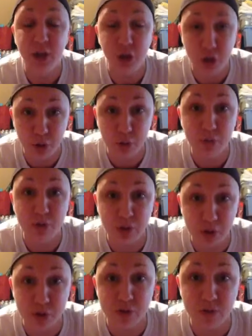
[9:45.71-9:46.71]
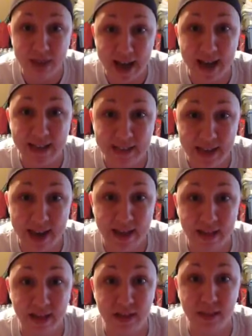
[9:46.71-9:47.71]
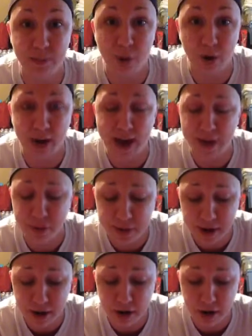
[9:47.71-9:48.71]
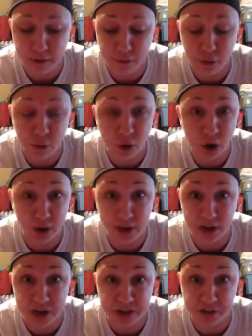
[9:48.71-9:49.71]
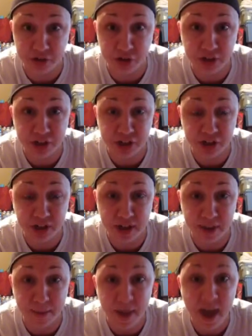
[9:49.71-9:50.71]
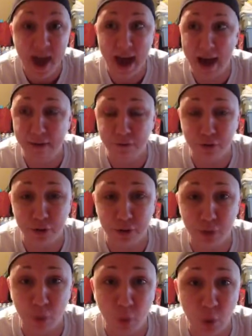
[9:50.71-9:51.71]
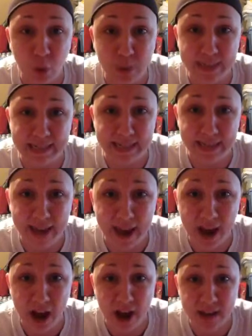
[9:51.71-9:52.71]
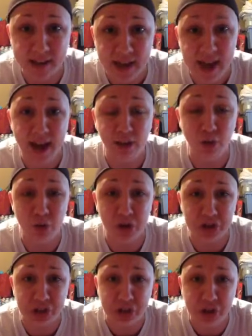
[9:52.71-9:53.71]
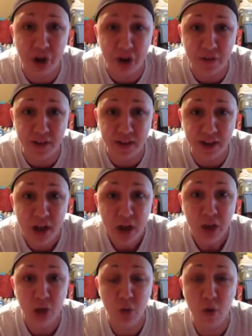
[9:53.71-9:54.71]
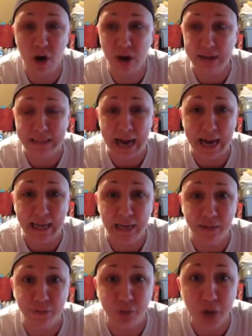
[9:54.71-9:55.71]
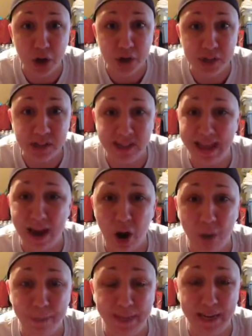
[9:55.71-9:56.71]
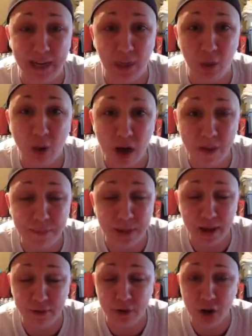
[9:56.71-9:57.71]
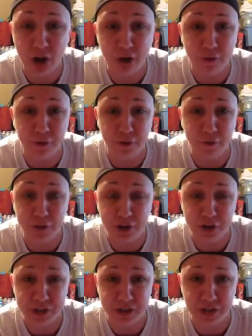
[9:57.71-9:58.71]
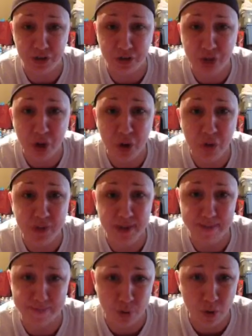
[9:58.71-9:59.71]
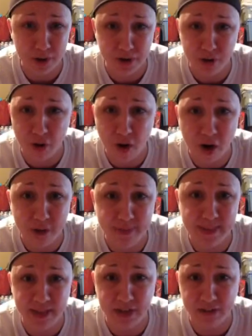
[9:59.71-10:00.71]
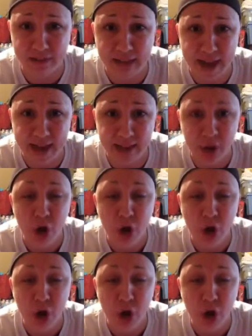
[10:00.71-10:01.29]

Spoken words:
You do not take this mark. I don't care if you are in a concentration camp after the world is in chaos and you are starving, you are dying of thirst, they are beating you up, they have cut off your fingers and your toes and broken your arms and your legs.